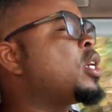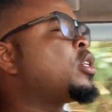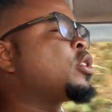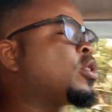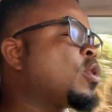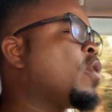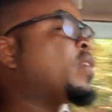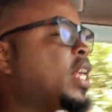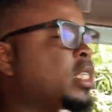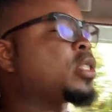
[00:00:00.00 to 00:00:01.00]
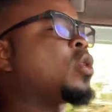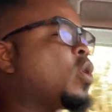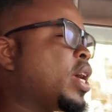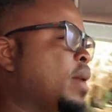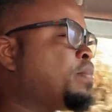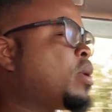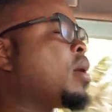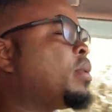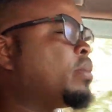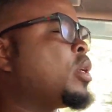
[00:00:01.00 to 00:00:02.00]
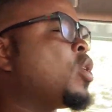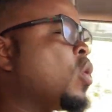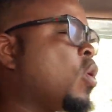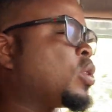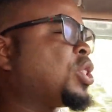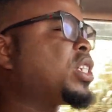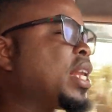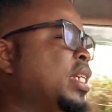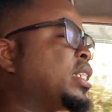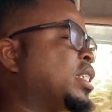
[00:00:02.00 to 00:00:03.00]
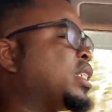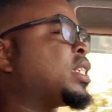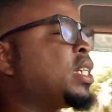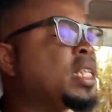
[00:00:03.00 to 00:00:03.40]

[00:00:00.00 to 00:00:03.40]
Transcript: solve his or her problem or challenges,